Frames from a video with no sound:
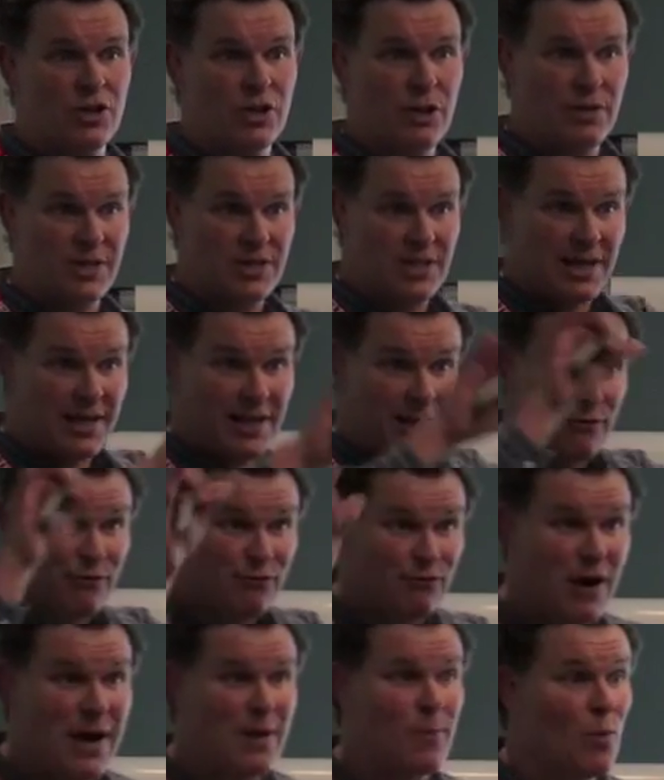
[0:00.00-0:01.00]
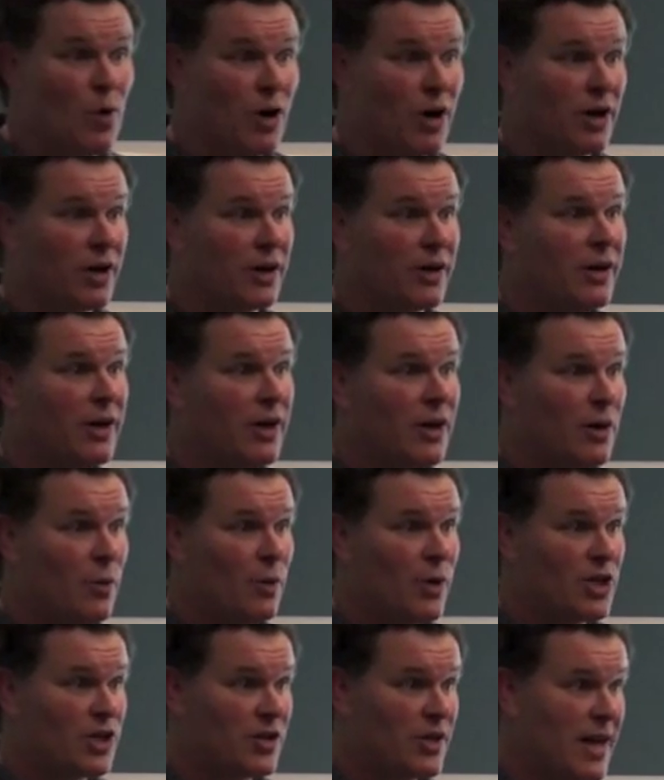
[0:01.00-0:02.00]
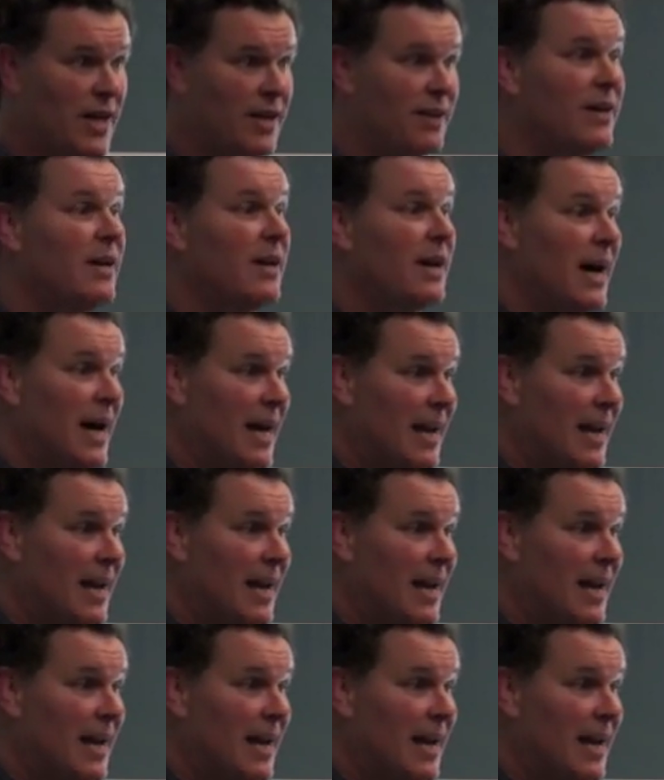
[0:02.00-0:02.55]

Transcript: So it's like a framework which then